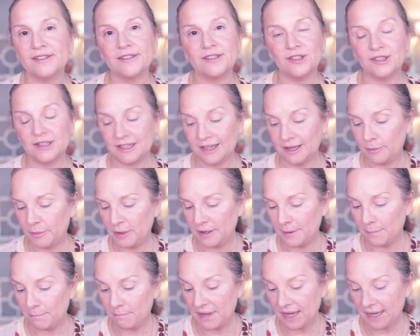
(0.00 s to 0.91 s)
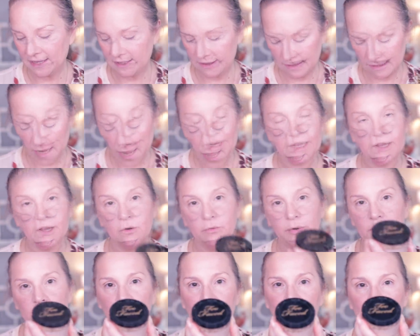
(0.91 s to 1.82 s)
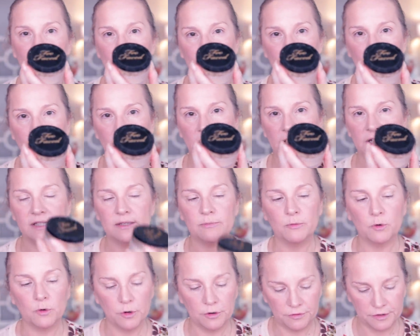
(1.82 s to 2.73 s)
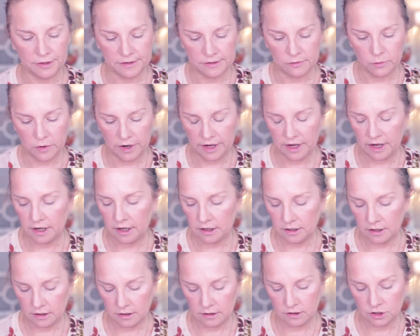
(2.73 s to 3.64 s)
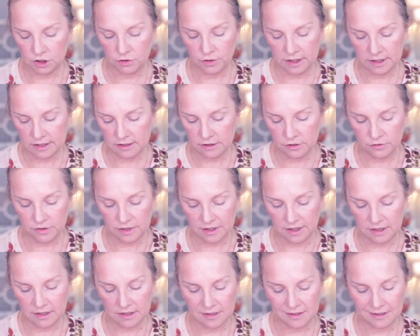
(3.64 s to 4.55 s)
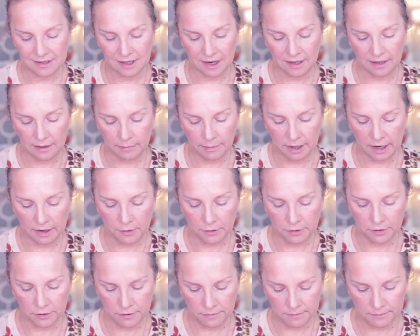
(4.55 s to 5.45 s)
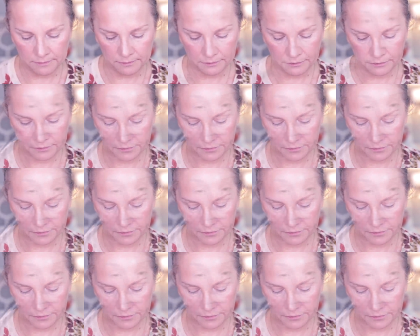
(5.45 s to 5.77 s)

It's just going to be a mess. I'm going to go in with the Too Faced Born This Way translucent setting powder.